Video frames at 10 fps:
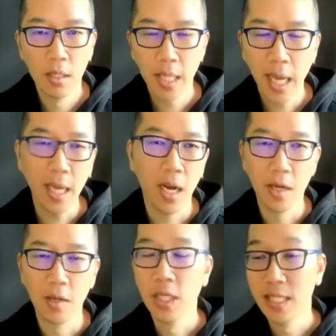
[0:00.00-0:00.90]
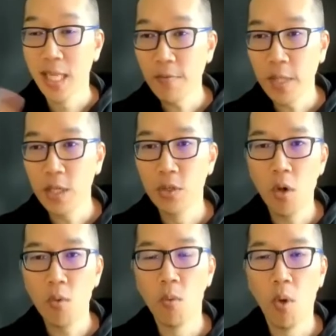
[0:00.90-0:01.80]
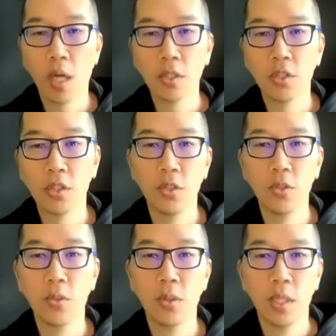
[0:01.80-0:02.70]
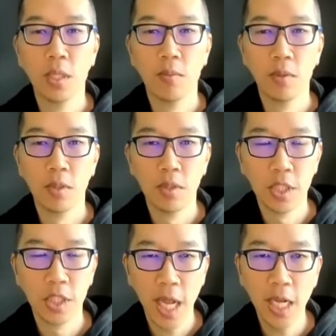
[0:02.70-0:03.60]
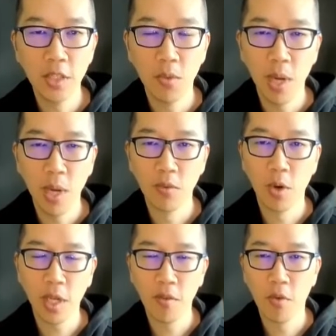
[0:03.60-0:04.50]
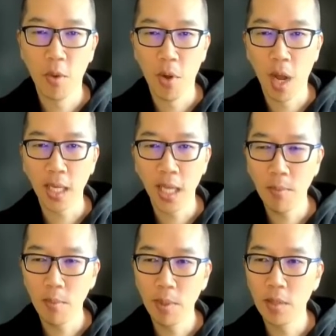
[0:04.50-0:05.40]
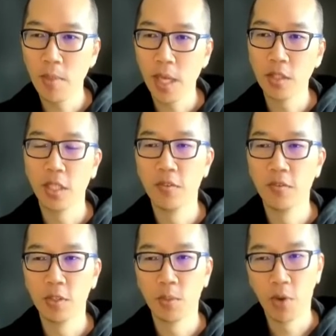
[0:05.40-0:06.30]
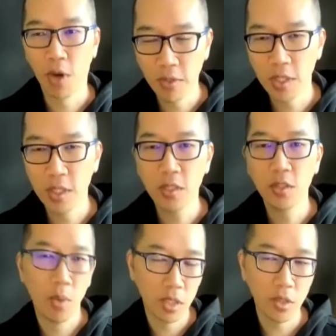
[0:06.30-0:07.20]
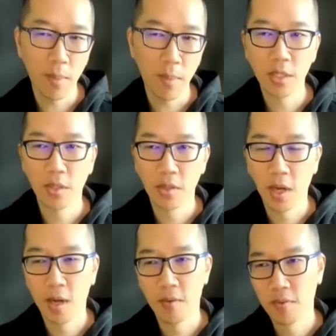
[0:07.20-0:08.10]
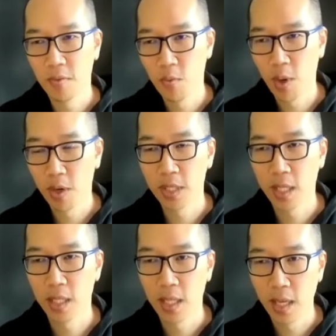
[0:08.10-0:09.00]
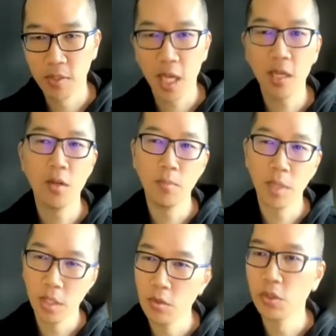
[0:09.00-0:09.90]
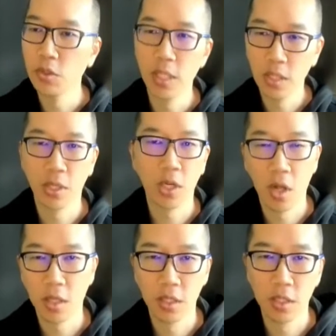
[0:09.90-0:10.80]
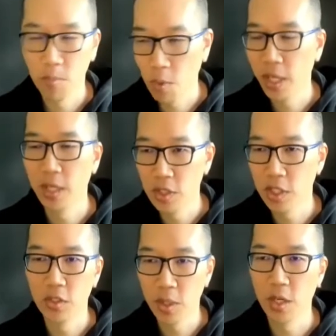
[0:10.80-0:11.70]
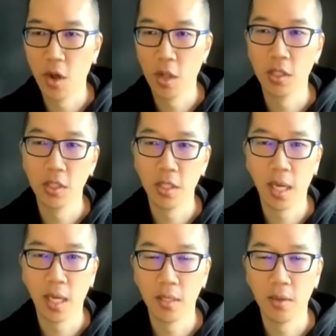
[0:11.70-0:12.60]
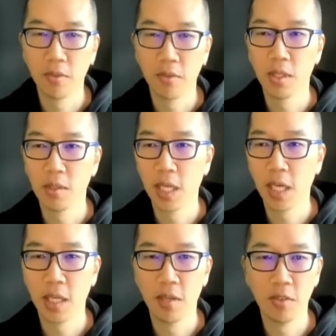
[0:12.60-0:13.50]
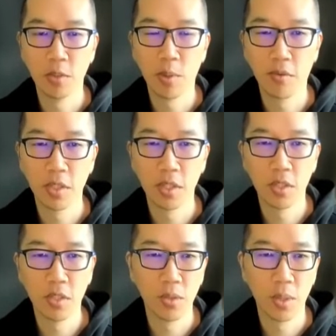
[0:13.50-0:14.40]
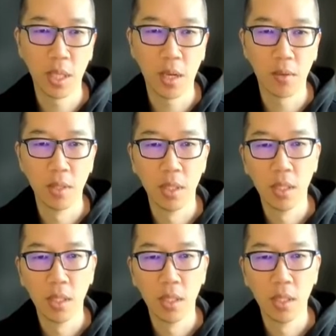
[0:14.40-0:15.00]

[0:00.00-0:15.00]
Okay, definitely you don't want to change the ways of working for a product capability based on individual preferences. You want to do that based on of where it's at in the life cycle, but you do need to acknowledge, the point here is just to acknowledge that you have to take individual preferences into account.